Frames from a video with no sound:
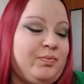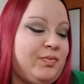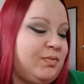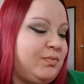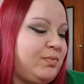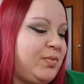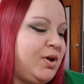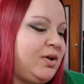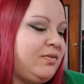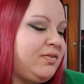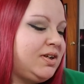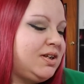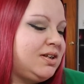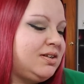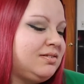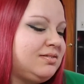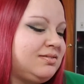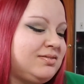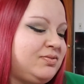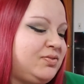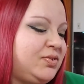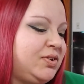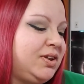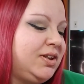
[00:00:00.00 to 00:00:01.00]
perfect
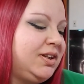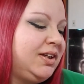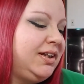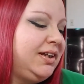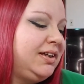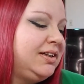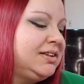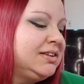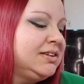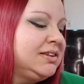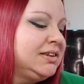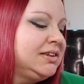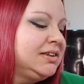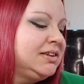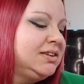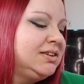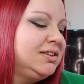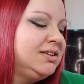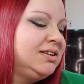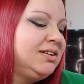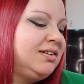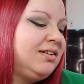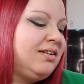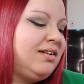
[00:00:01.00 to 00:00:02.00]
for like
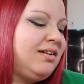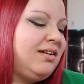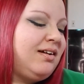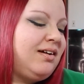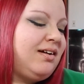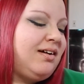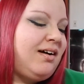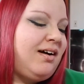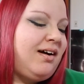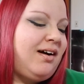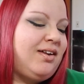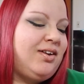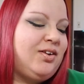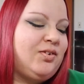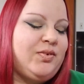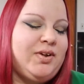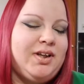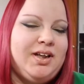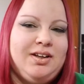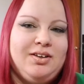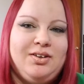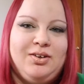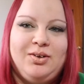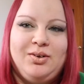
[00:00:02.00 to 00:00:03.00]

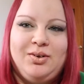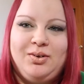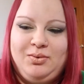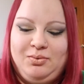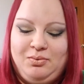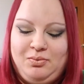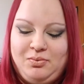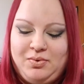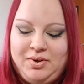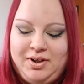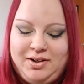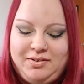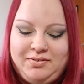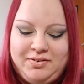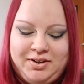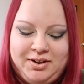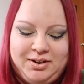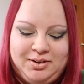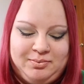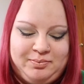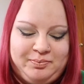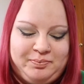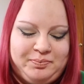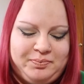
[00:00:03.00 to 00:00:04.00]
Halloween or whatever.
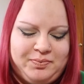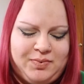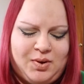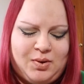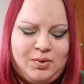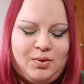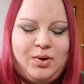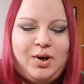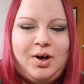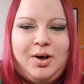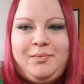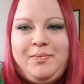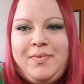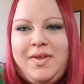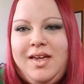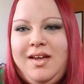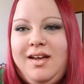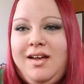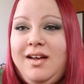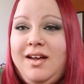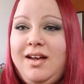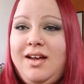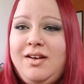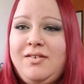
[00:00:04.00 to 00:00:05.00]
Or
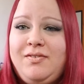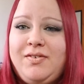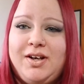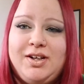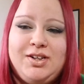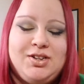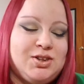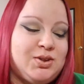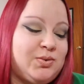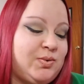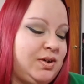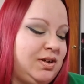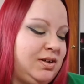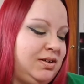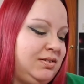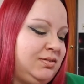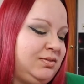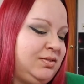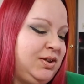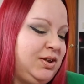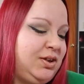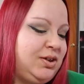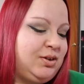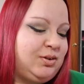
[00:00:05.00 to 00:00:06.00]
if I just wanna,
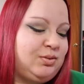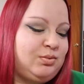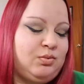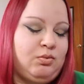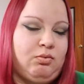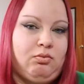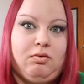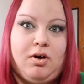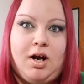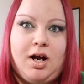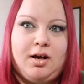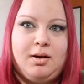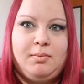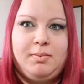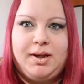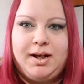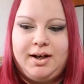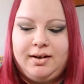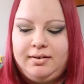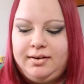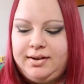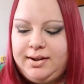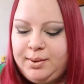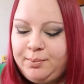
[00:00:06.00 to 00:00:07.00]
you know, rock a black
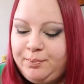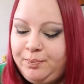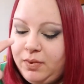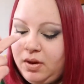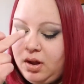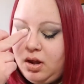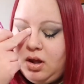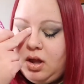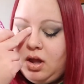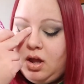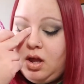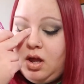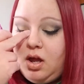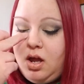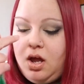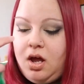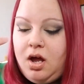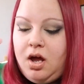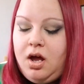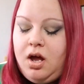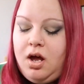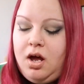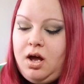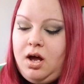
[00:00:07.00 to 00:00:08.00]
lip.
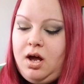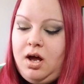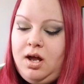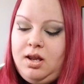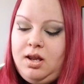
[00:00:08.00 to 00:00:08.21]
And